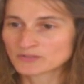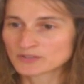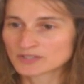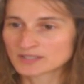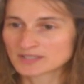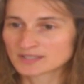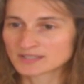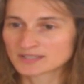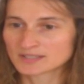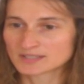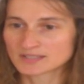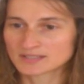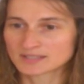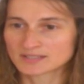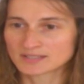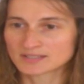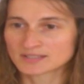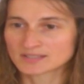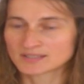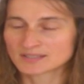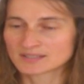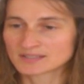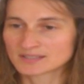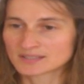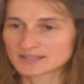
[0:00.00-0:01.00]

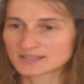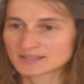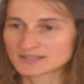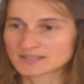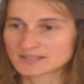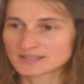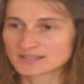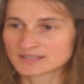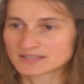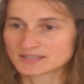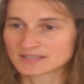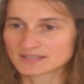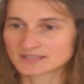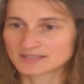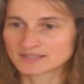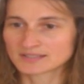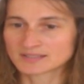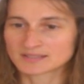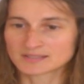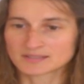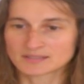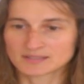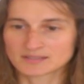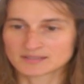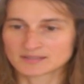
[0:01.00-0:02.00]

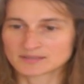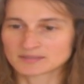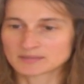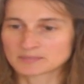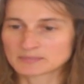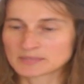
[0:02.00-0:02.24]
the